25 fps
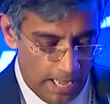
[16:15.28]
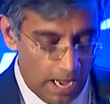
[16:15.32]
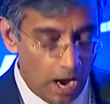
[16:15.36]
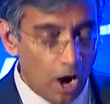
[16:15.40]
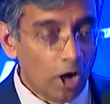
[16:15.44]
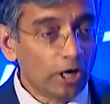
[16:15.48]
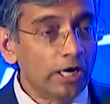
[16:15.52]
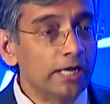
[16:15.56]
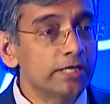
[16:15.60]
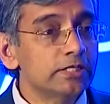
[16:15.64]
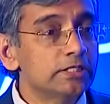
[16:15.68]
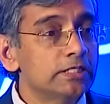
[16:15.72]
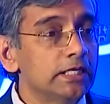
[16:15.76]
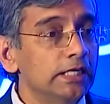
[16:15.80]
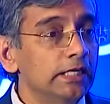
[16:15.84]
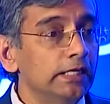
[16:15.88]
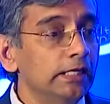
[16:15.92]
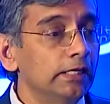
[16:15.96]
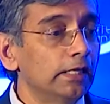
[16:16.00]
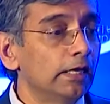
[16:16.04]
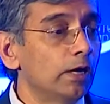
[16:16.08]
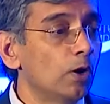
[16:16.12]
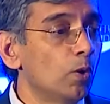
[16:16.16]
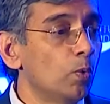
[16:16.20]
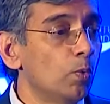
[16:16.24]
R&T,
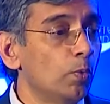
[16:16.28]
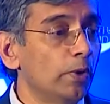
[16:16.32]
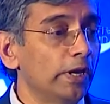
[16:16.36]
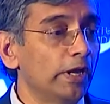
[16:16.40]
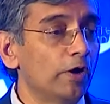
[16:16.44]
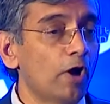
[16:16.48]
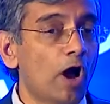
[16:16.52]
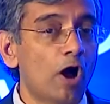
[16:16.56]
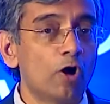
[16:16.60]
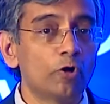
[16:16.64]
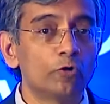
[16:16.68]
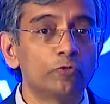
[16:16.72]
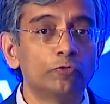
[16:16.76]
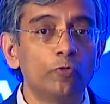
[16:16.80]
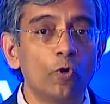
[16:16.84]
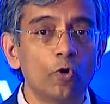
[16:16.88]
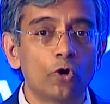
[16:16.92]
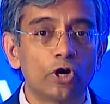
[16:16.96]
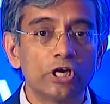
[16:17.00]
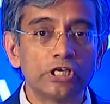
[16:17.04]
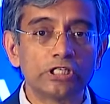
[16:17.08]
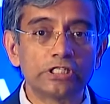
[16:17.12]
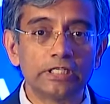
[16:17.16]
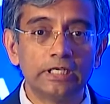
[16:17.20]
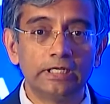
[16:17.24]
our
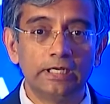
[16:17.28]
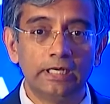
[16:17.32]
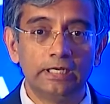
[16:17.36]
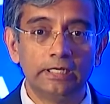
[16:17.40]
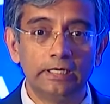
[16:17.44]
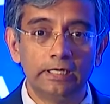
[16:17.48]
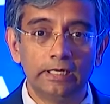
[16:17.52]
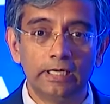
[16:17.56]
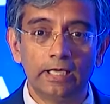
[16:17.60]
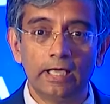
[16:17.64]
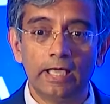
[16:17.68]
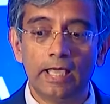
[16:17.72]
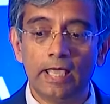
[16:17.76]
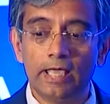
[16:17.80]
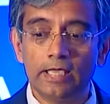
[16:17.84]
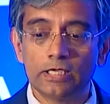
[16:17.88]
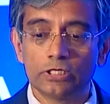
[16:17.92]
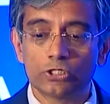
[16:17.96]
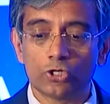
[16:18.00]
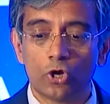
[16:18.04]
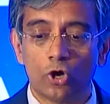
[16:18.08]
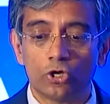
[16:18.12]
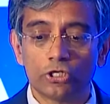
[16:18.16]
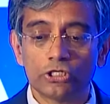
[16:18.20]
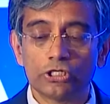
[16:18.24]
focus in India
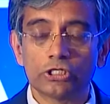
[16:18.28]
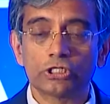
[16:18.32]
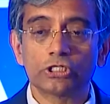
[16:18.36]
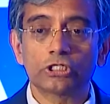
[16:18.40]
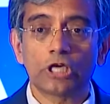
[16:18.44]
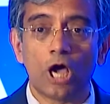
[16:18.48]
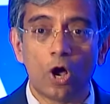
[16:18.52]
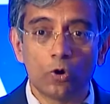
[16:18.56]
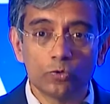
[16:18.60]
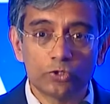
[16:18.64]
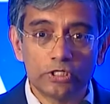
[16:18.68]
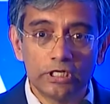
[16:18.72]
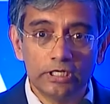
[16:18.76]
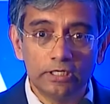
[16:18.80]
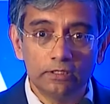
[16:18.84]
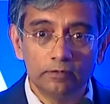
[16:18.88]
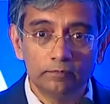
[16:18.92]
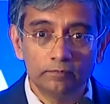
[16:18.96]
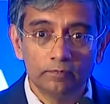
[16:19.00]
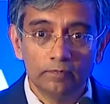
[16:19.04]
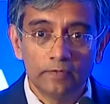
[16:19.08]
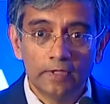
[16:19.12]
is on scouting,